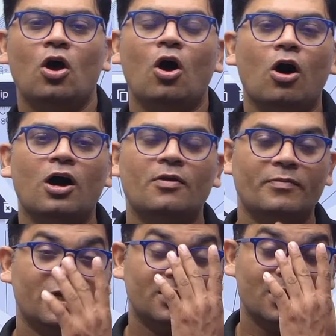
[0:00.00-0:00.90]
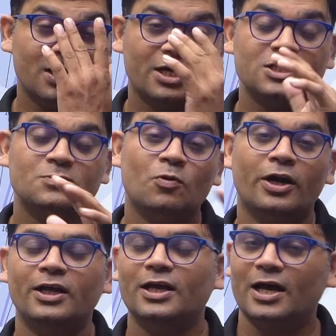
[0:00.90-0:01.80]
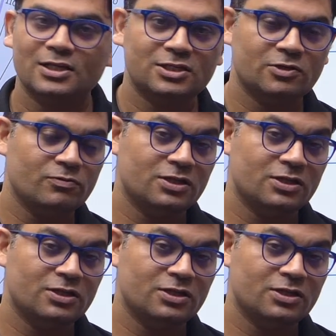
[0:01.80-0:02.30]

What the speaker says: or make the corresponding angles equal.